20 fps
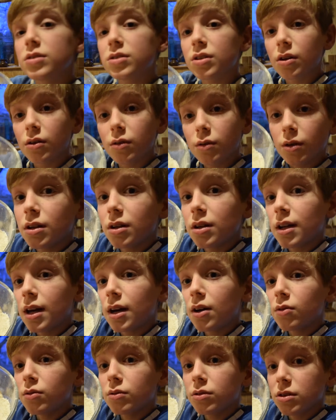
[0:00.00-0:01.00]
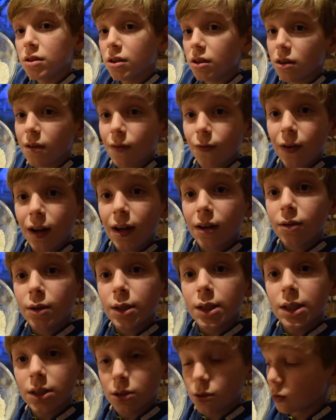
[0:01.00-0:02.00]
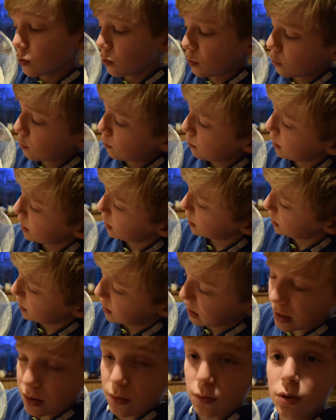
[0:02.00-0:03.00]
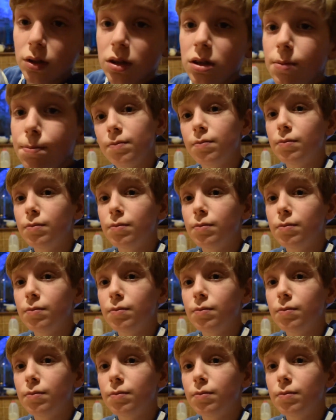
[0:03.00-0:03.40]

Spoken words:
So now that the flour is all mixed in with the